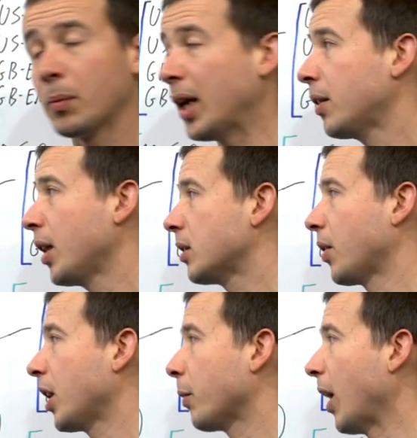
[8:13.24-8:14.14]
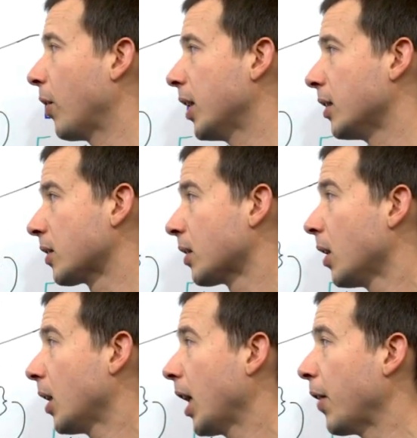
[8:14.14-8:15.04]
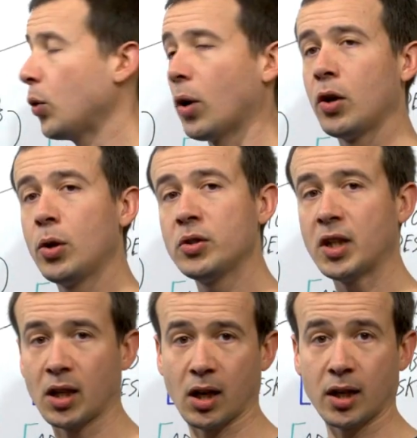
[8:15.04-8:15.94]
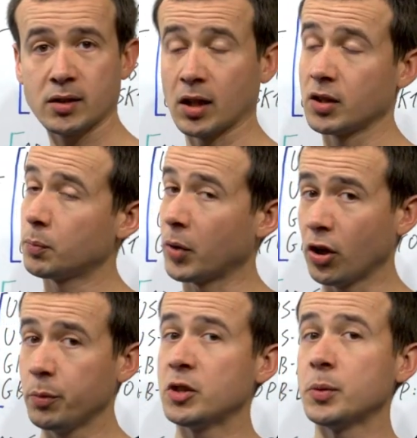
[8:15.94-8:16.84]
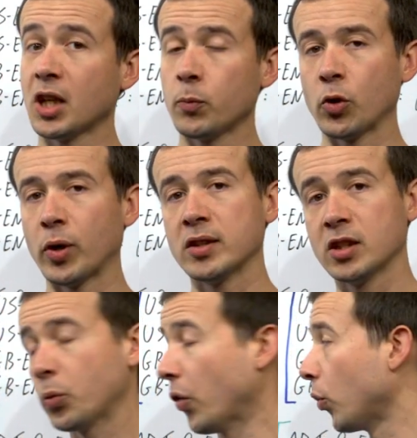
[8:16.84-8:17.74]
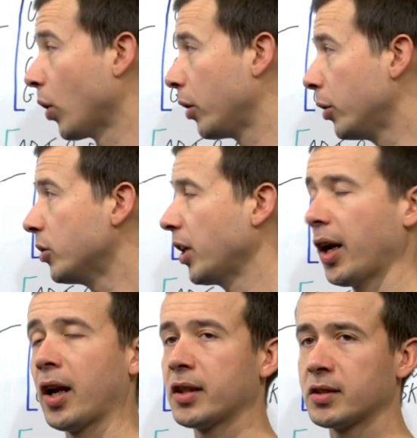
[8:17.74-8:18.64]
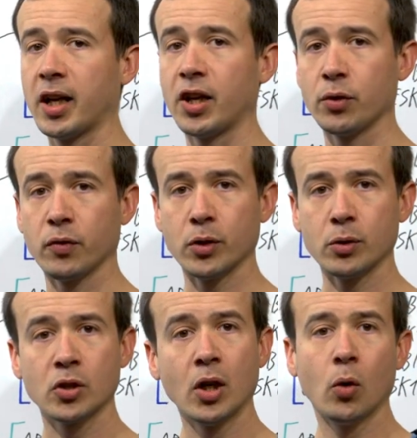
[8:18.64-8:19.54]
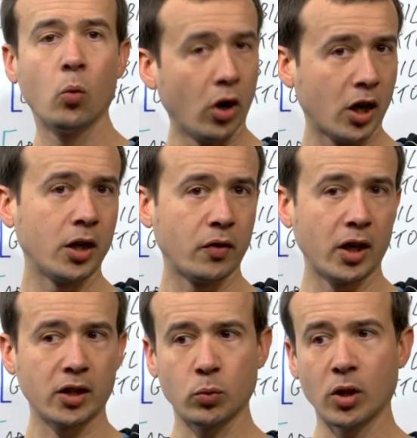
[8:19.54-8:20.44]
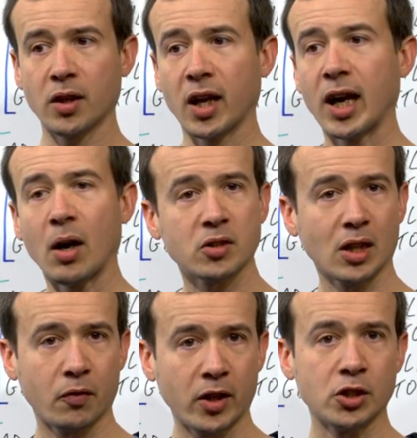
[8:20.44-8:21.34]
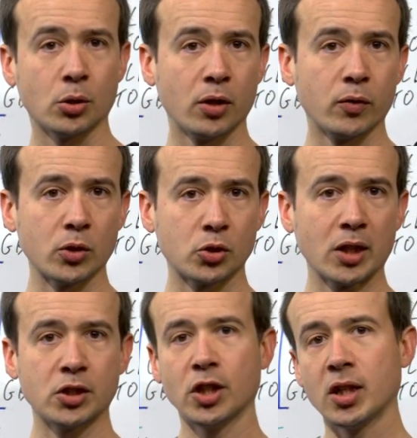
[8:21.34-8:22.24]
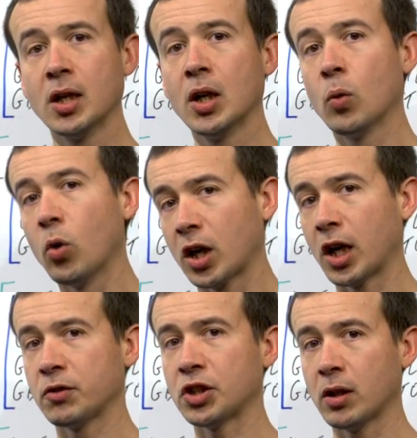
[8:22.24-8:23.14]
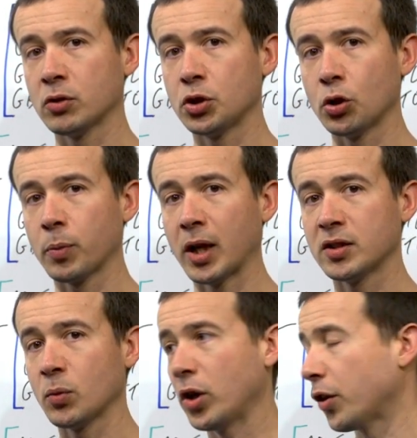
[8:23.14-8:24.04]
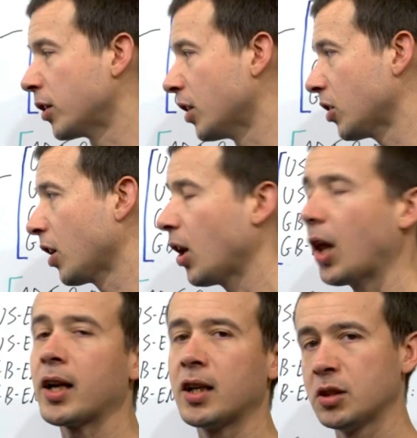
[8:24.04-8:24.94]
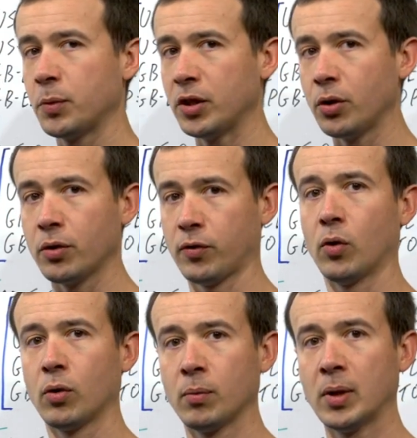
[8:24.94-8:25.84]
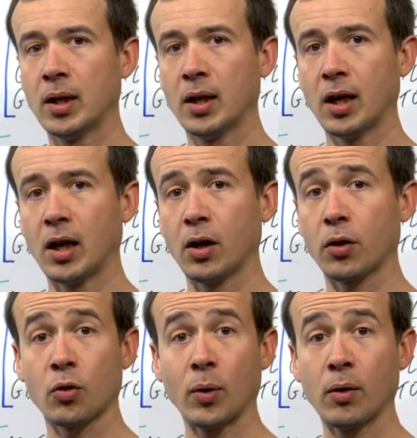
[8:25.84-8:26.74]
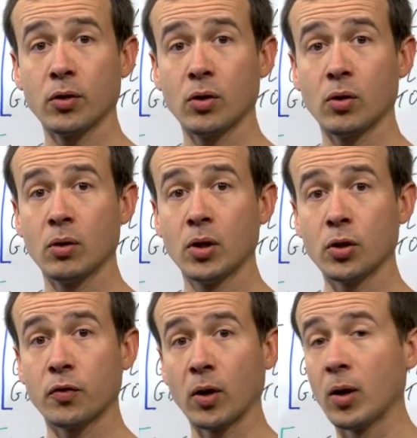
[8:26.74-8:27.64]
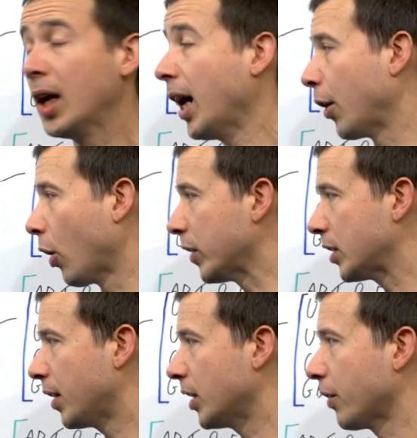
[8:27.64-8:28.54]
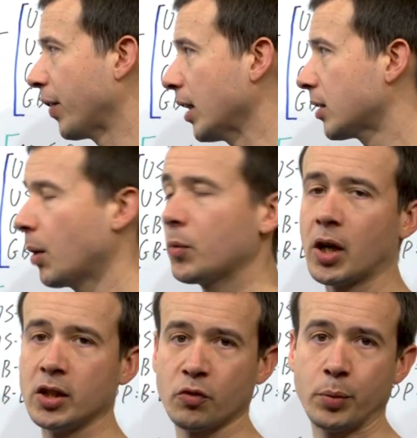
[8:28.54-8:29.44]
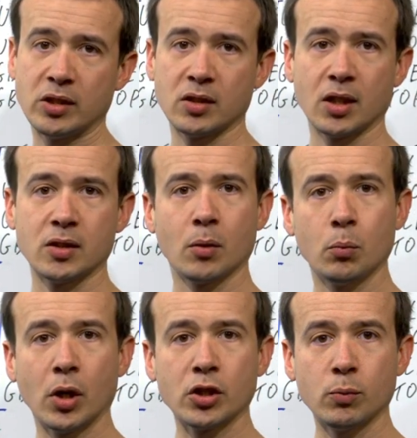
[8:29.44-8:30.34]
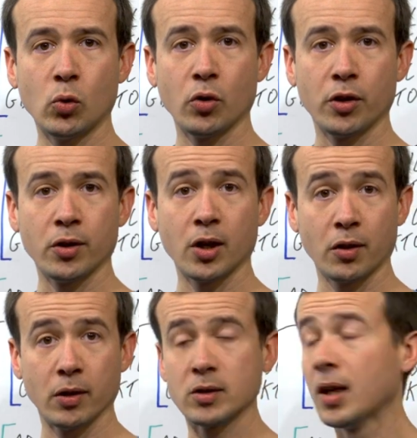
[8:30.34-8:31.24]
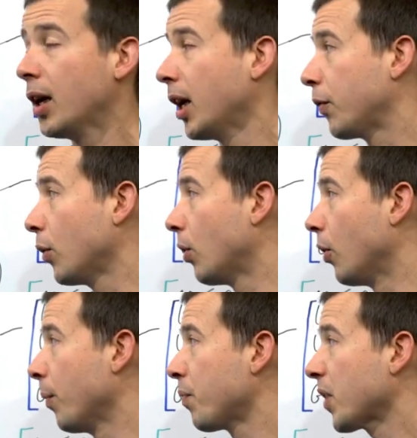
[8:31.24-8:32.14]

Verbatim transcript: main thing to think about is if you are losing clicks, and it's by no means to be taken for granted, but if you are losing clicks to AI overviews, what kind of clicks were they? How does that fit into your overall strategy? What kind of channels would you replace them with? Because it's unlikely to be uniform uh, throughout your, your funnel. And obviously, this affects some kinds of businesses much more than others. If you're